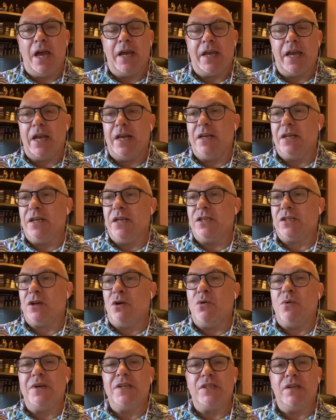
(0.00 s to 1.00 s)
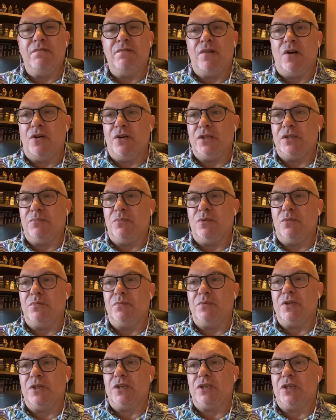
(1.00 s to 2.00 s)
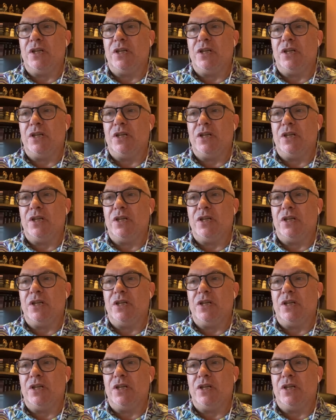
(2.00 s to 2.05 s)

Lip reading: Again, it's always advisable